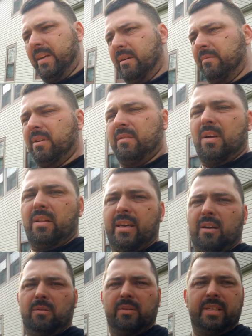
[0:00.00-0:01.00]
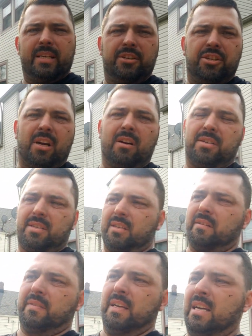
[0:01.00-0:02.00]
get rid of all that old EGR
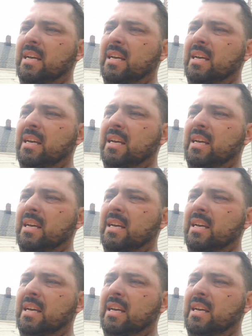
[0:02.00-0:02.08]
stuff